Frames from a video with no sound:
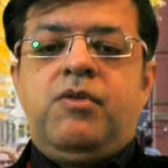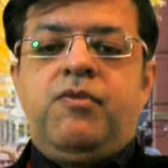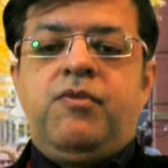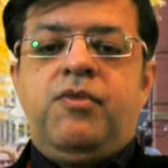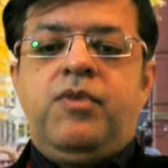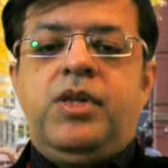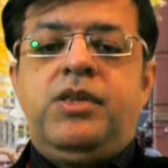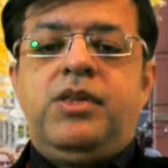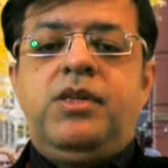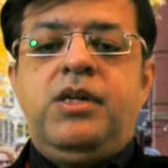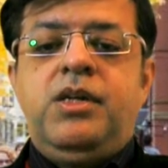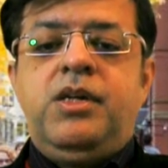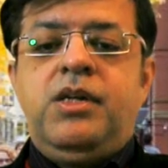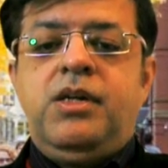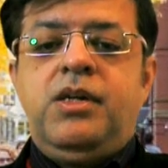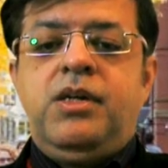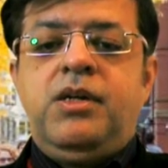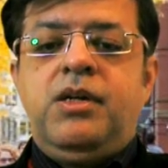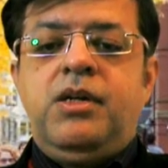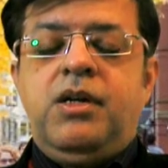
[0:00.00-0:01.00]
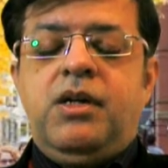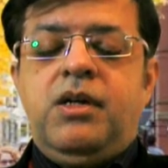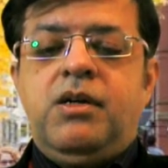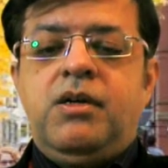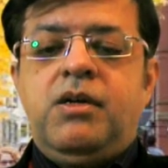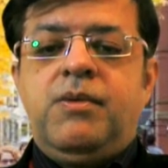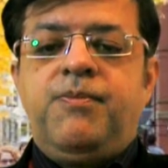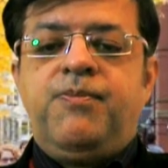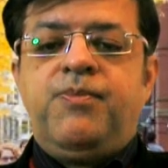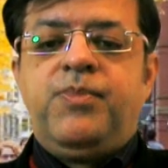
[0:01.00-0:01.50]
with the
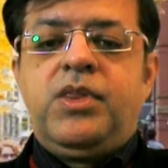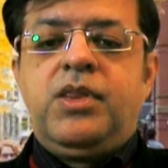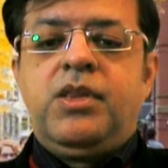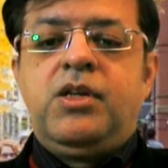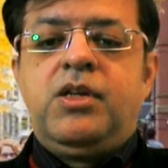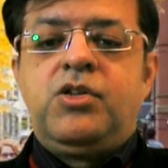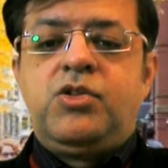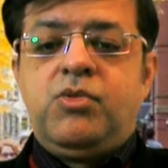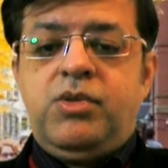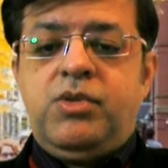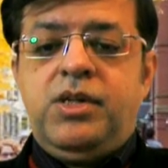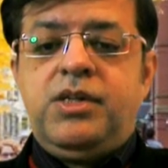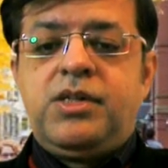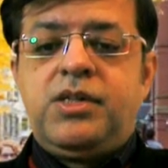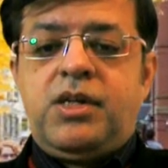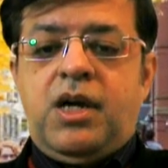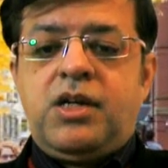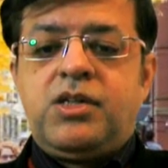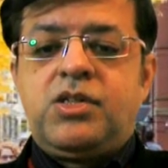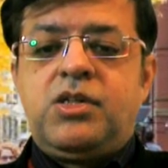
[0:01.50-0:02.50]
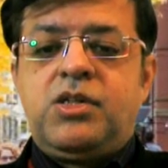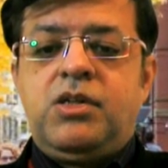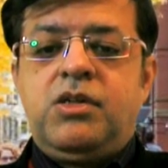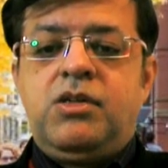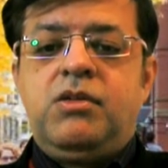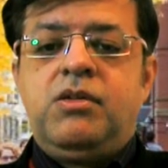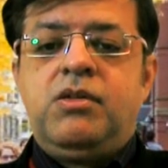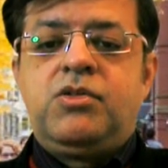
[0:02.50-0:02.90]
to the international